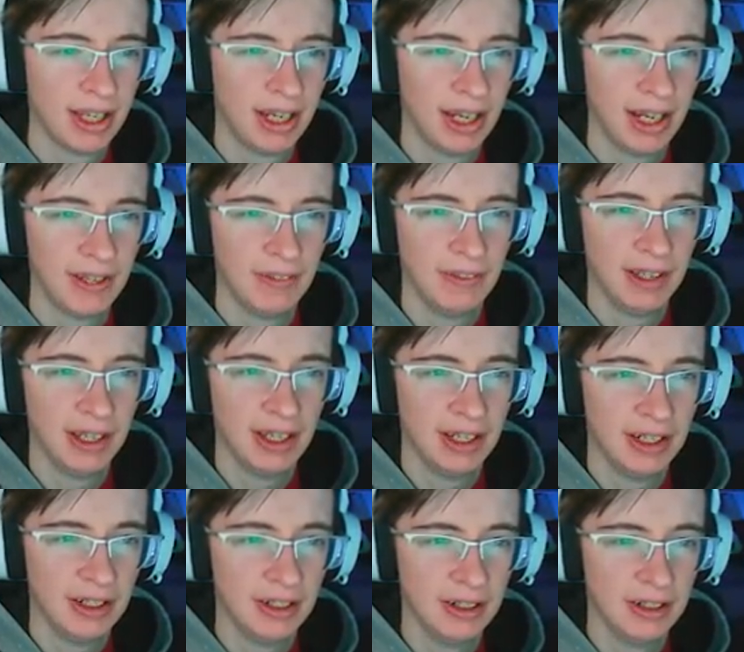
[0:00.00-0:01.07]
And
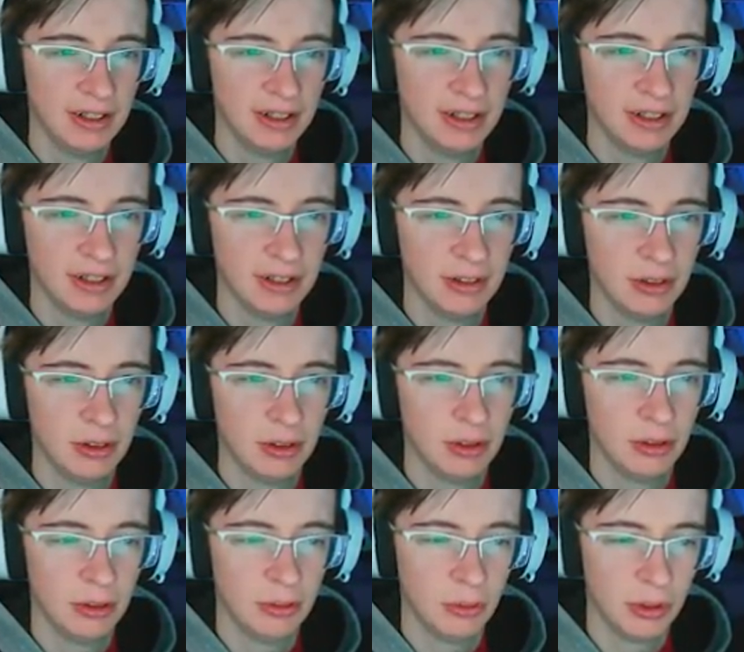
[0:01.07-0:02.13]
then
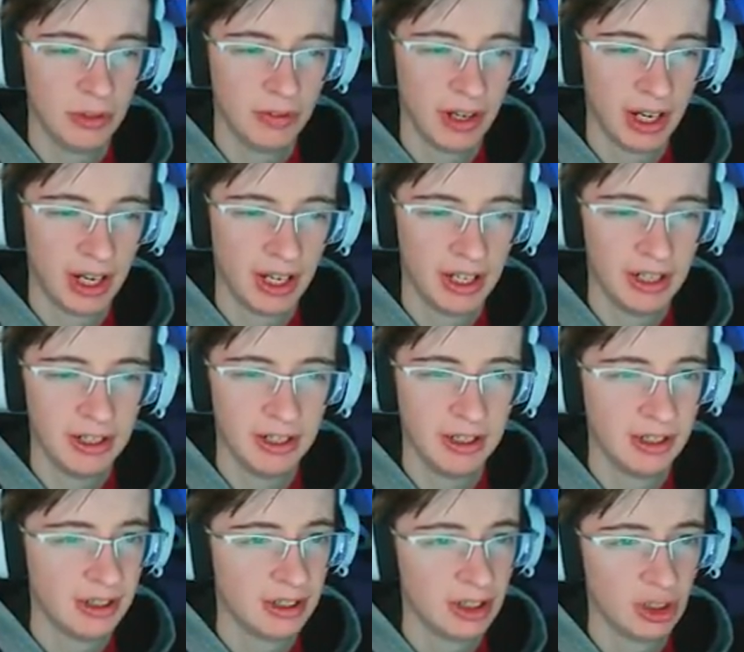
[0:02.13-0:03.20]
We've had
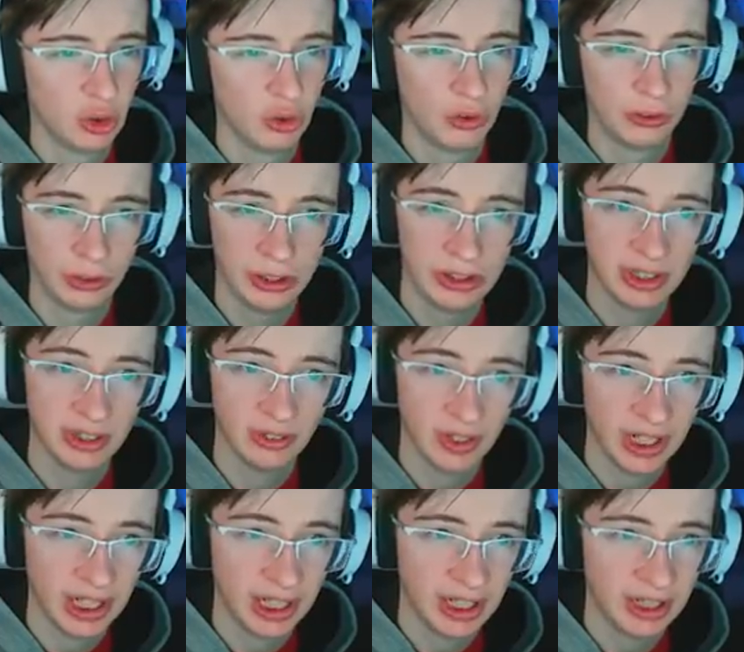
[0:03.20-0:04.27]
freezing
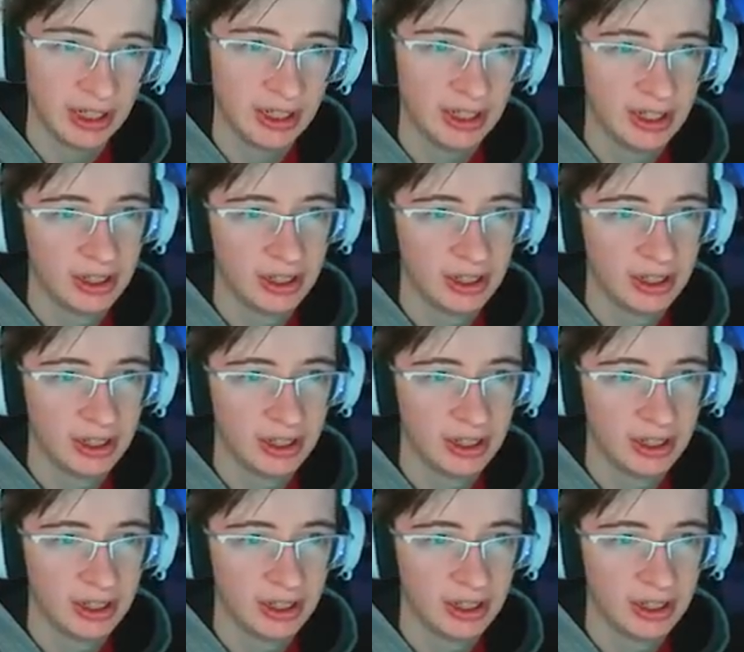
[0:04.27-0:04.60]
rain.